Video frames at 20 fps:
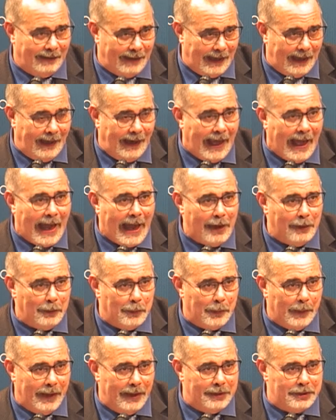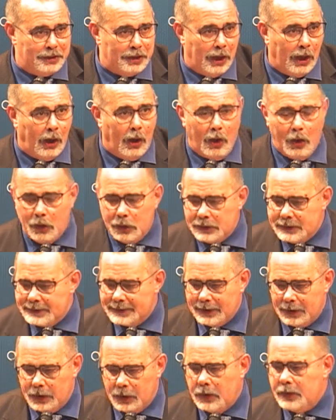a language
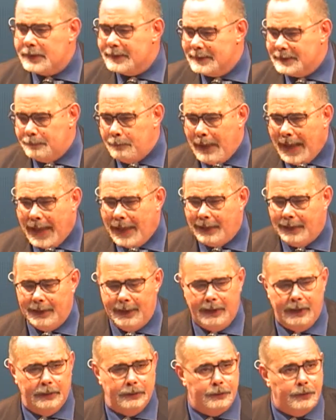also smelling,